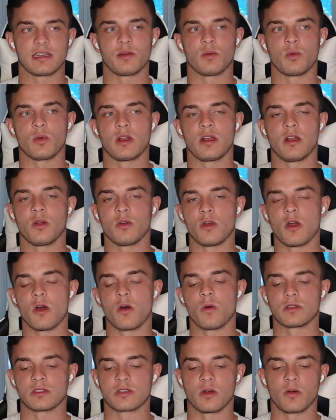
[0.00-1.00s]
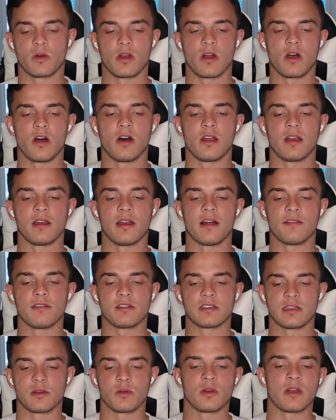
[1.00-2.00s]
we don't know what's going on, and
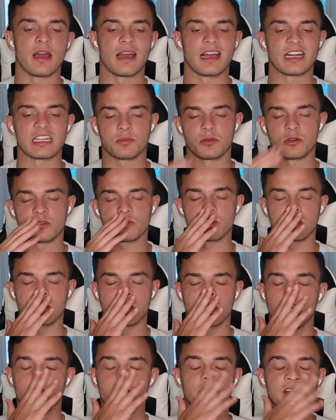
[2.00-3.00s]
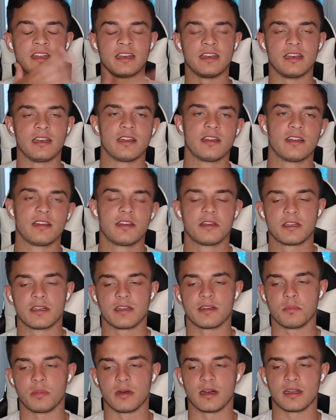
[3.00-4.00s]
obviously we're not experts with the COVID.
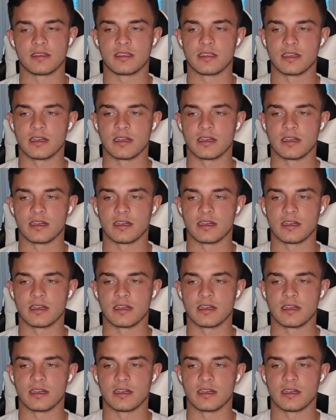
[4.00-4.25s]
But